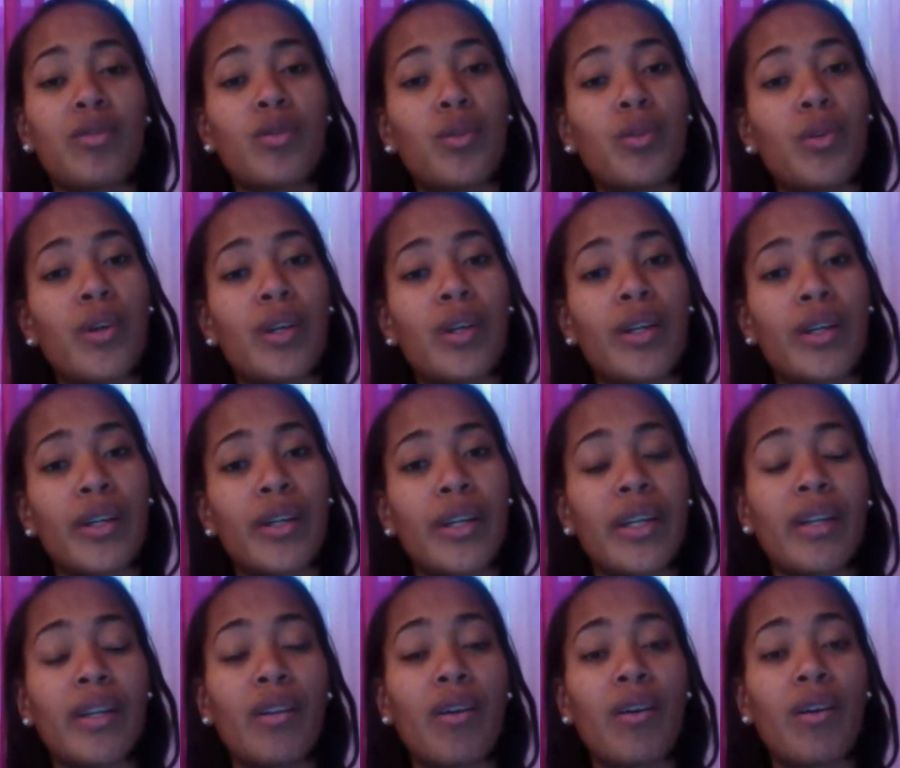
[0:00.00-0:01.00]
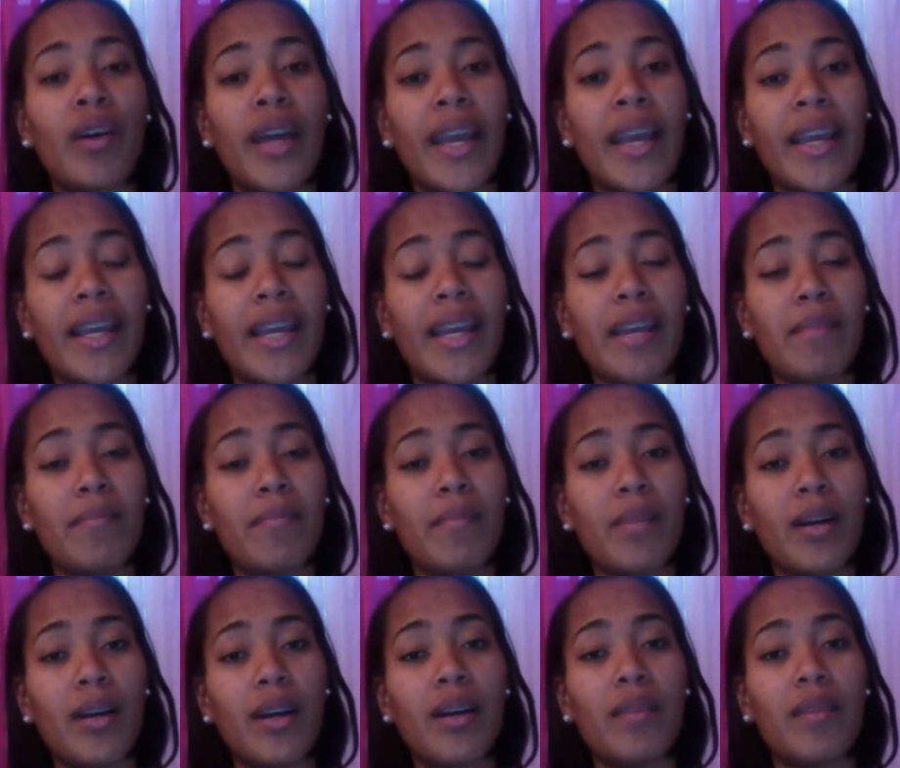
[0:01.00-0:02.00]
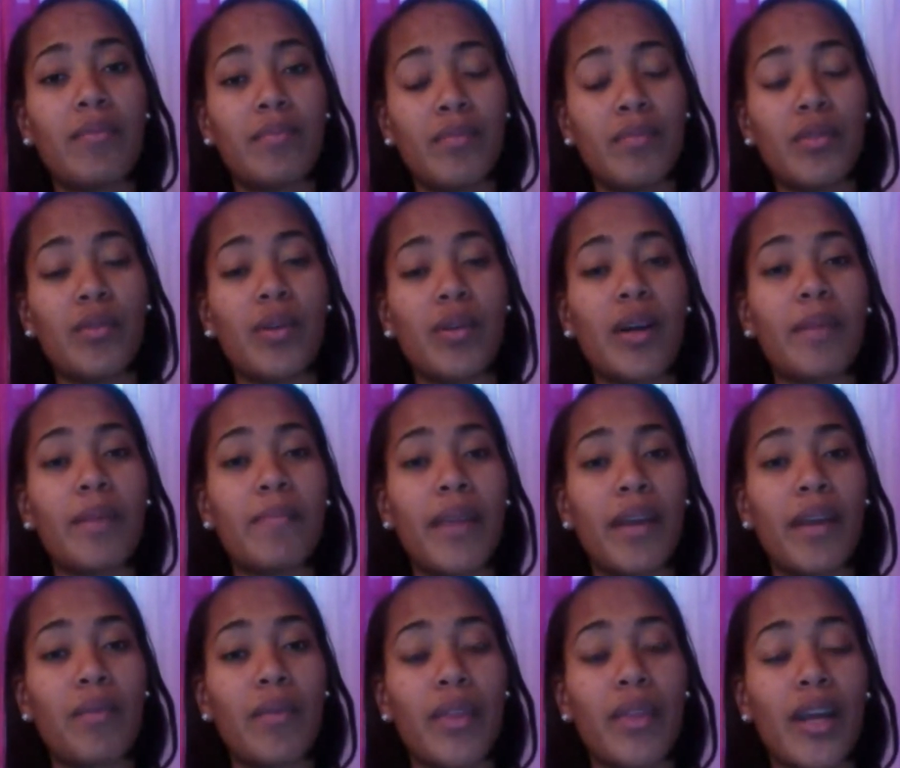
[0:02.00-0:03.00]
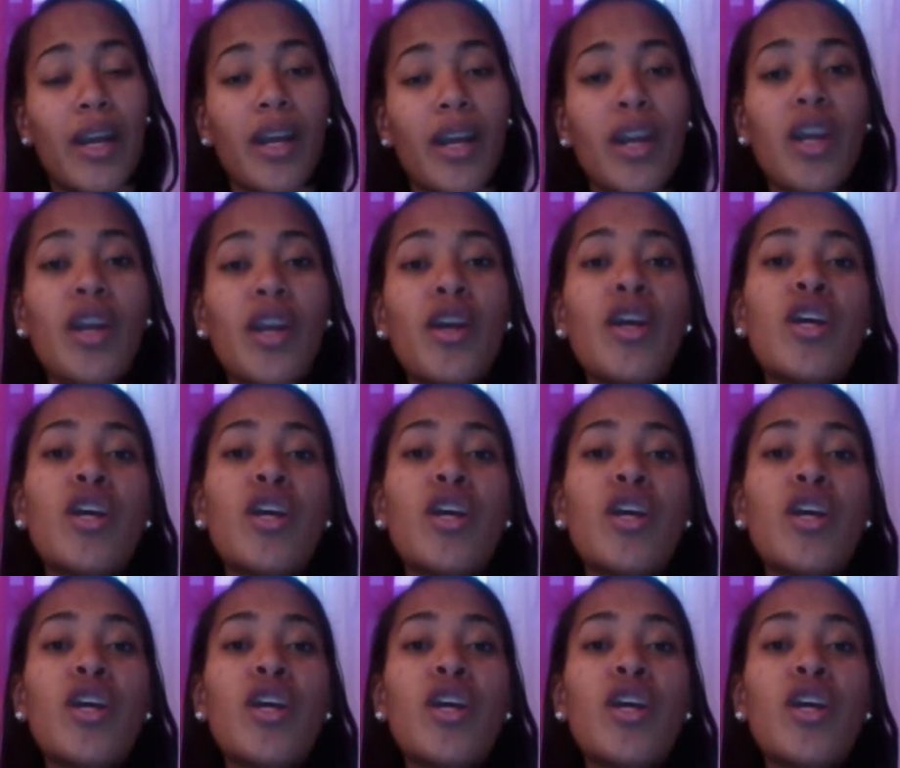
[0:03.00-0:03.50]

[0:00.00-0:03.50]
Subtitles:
daughter-in-law had come back with her.